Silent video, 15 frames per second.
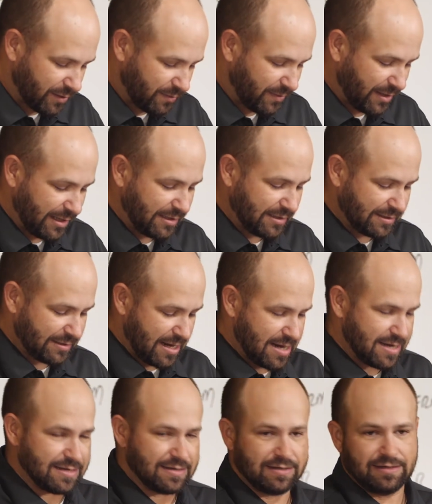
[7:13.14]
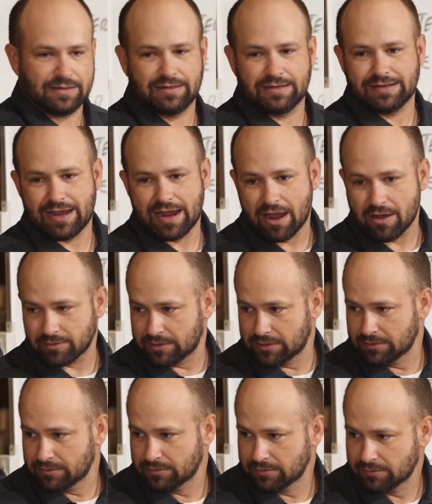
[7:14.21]
them inside and out
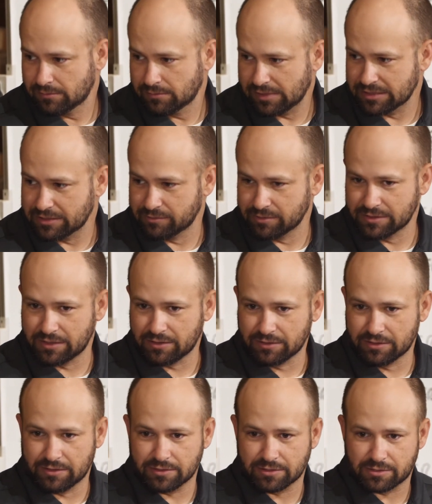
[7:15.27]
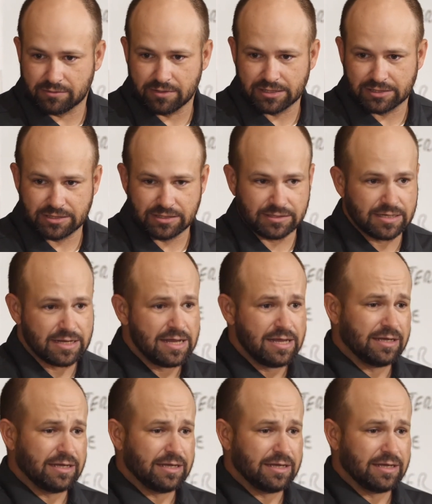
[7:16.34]
as a result of those questions.